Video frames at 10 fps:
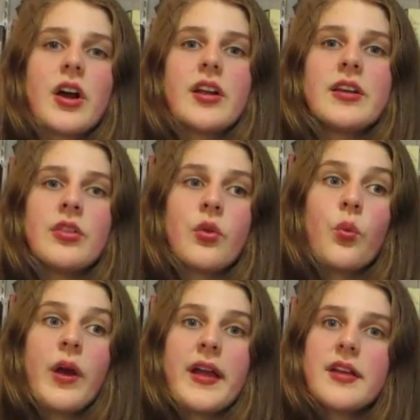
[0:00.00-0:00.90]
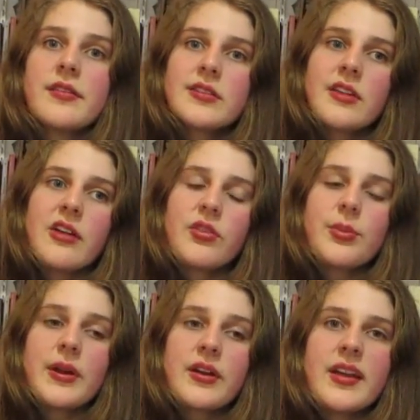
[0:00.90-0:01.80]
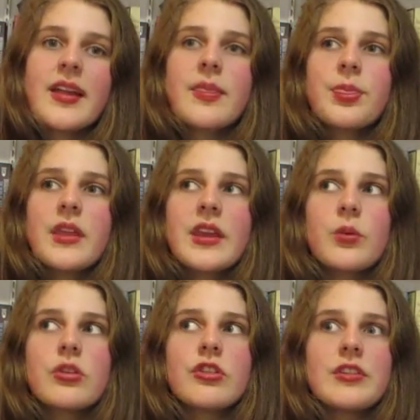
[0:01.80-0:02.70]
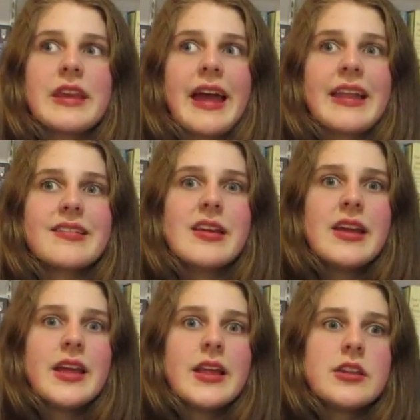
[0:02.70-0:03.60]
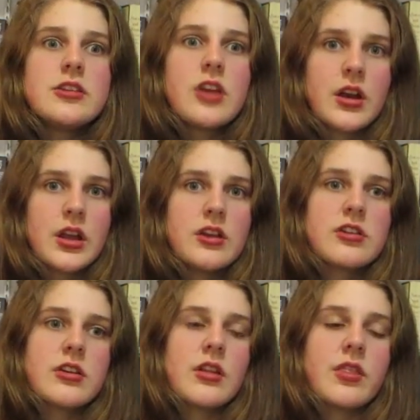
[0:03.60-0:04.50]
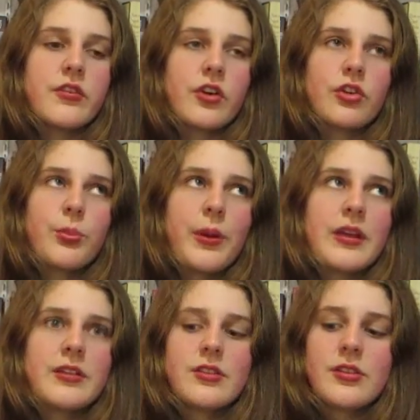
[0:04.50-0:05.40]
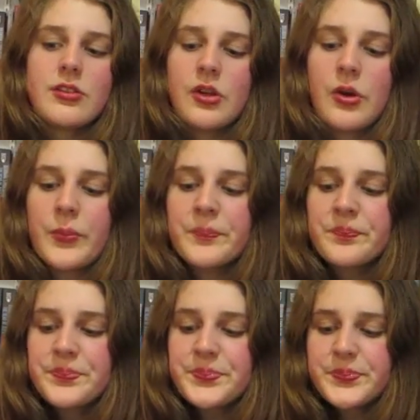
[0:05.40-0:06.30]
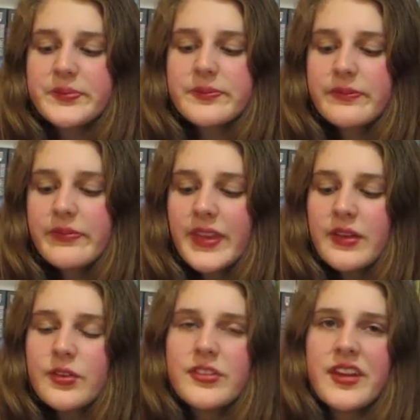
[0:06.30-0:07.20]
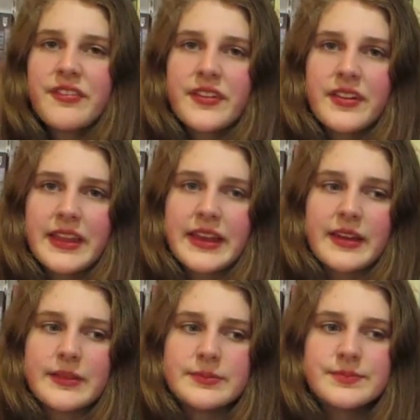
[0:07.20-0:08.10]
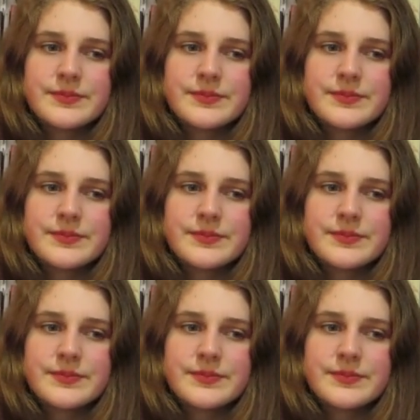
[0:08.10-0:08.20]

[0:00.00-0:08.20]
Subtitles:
gotten in the way of his life with Marianne than he wishes he hadn't done it in the first place. So there's definitely a